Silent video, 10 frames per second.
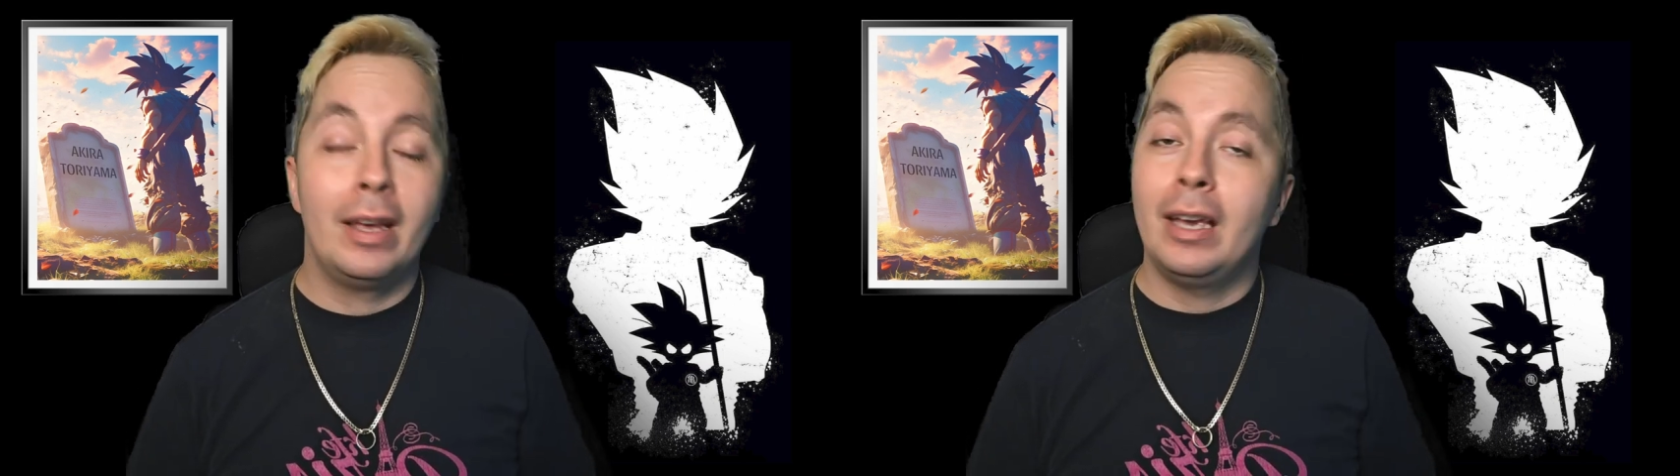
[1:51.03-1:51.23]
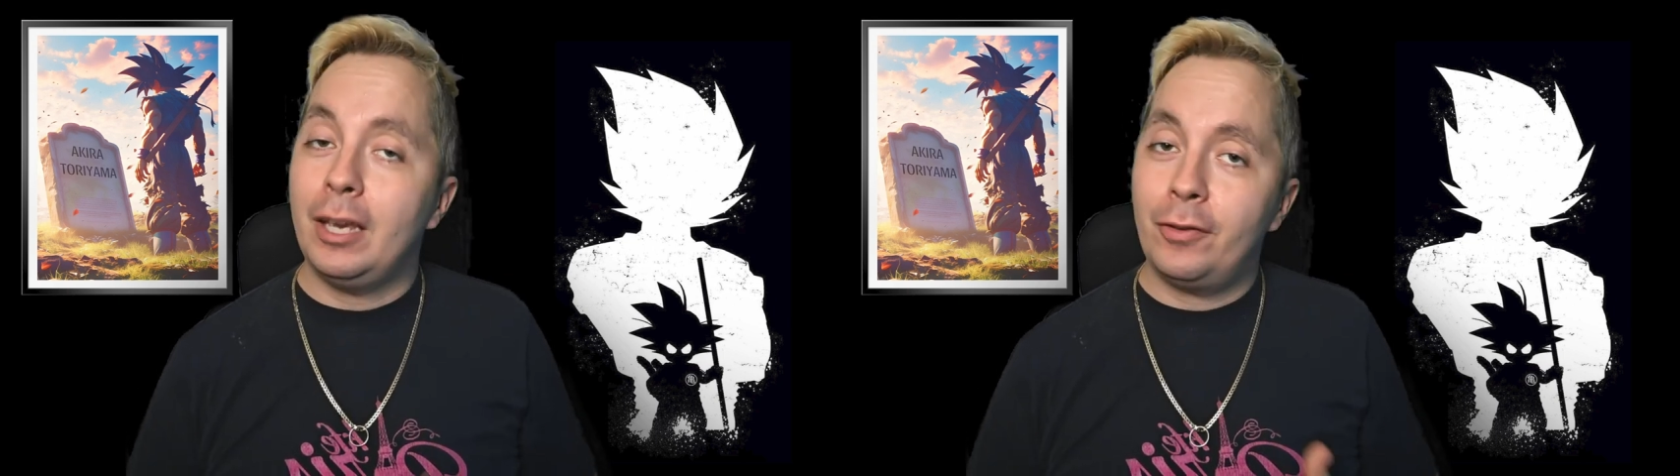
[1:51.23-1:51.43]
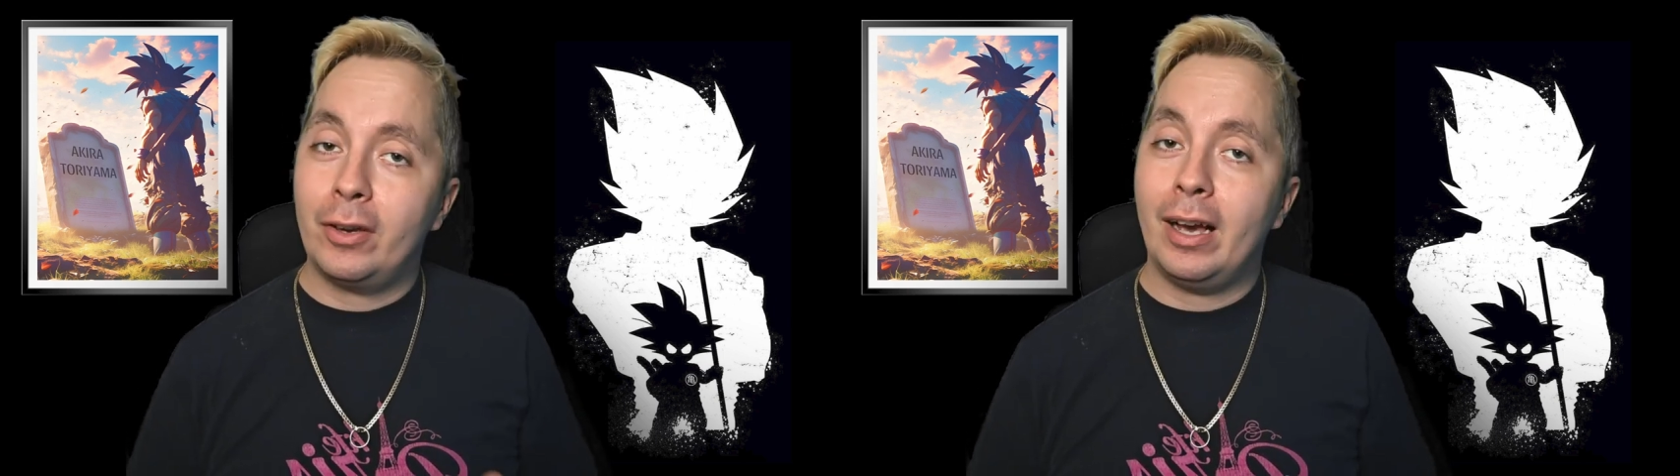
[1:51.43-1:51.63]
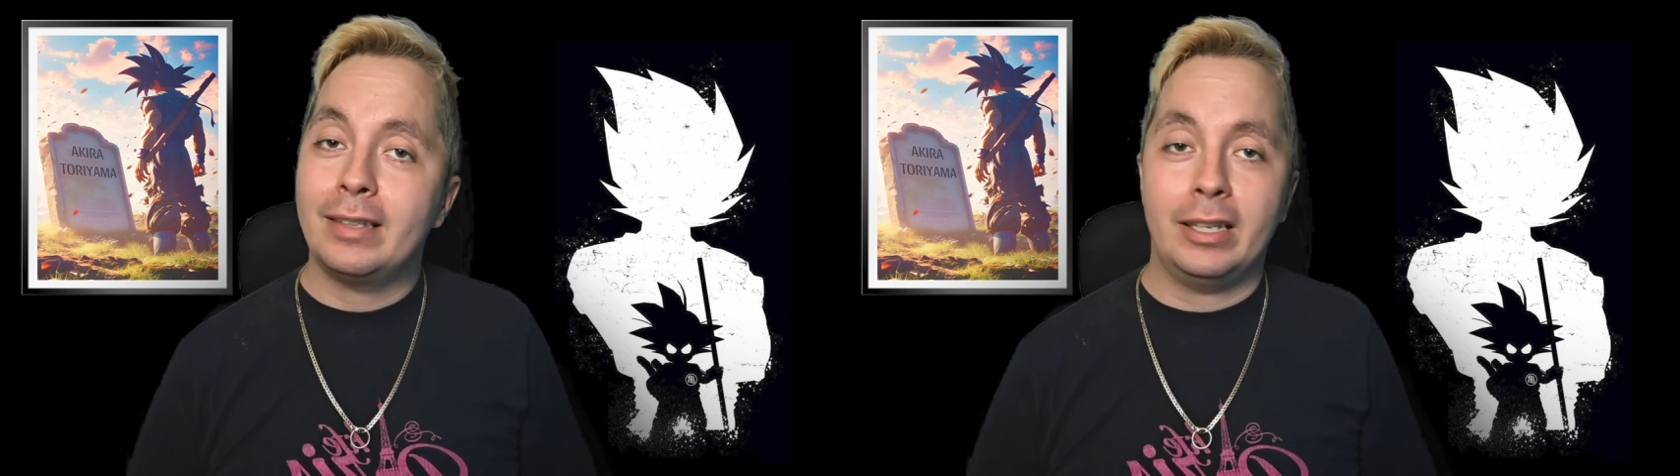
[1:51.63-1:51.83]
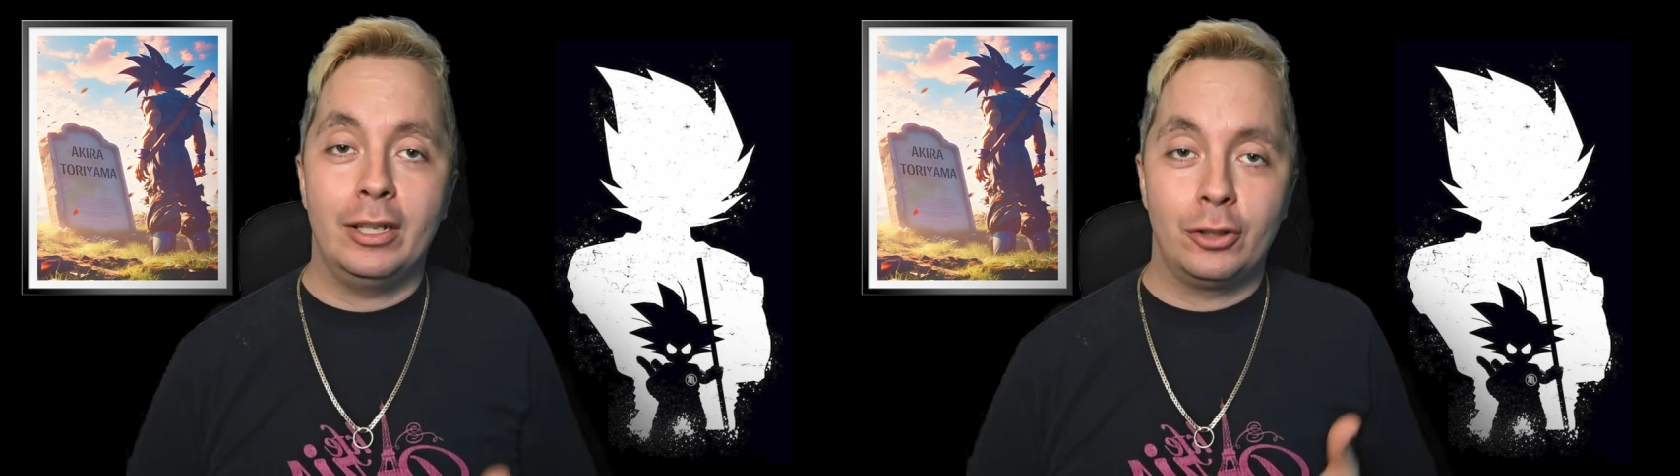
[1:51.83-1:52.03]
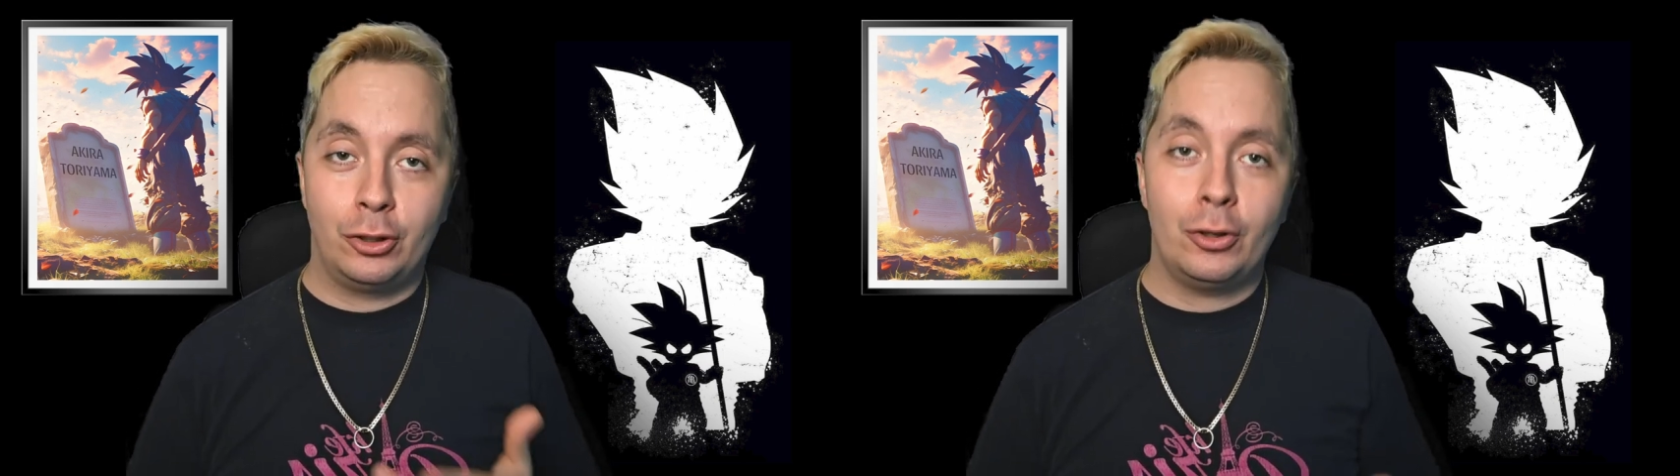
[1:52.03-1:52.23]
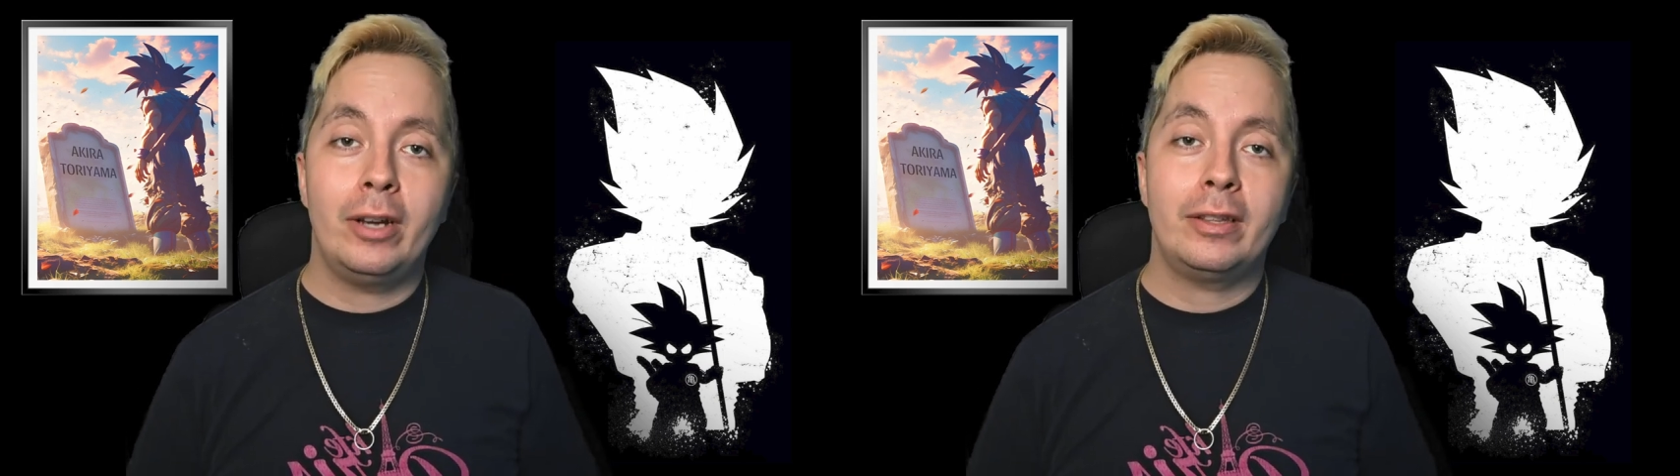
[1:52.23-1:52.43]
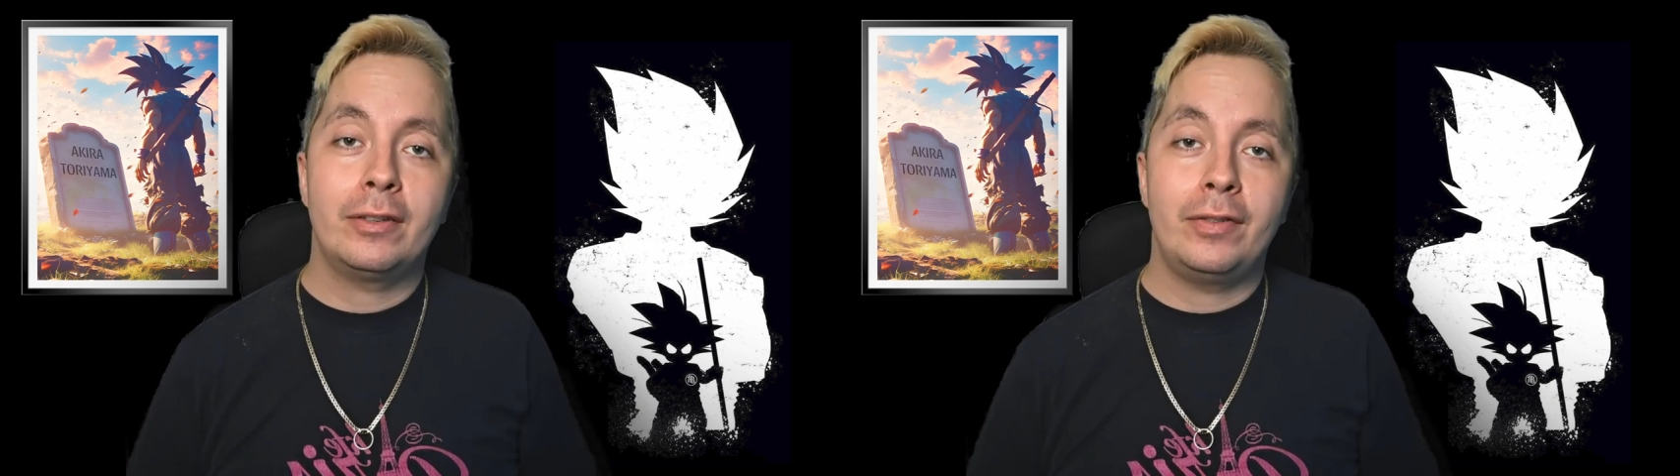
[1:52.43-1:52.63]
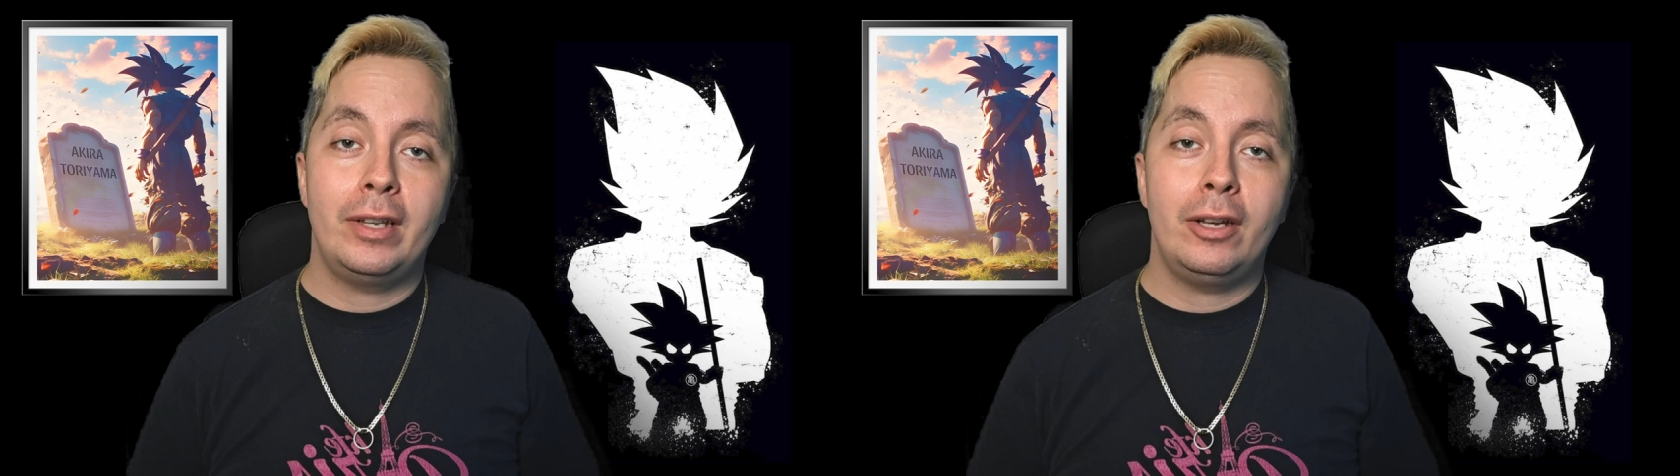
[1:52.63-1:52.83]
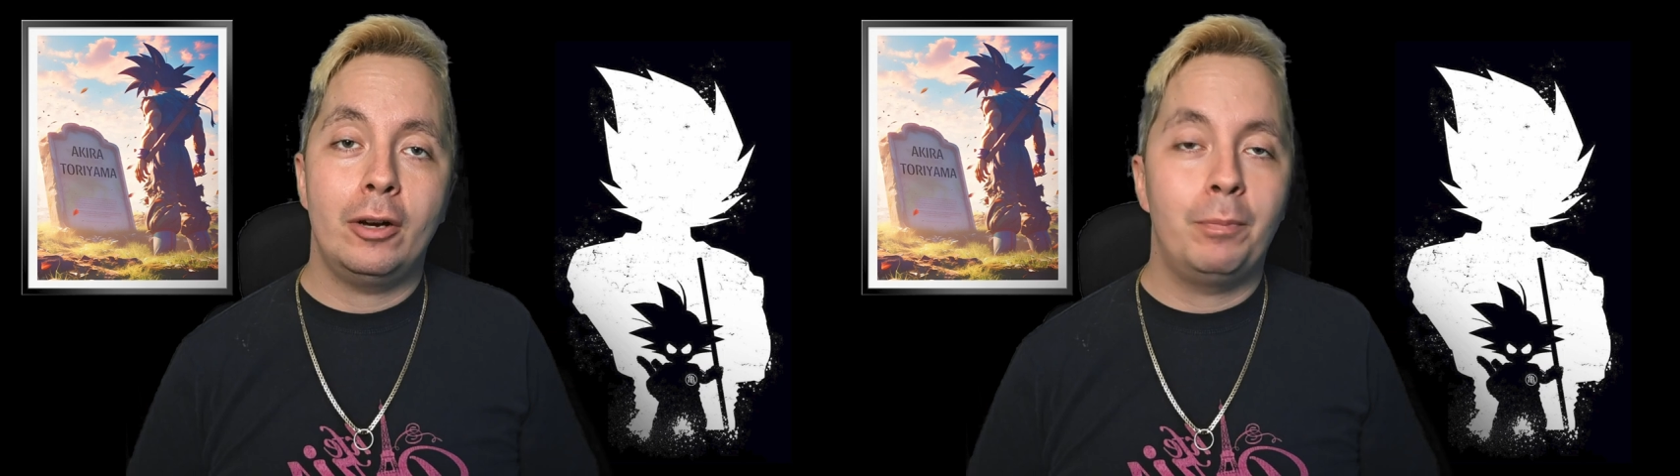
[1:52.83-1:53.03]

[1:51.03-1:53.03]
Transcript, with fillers: If you guys enjoyed the video,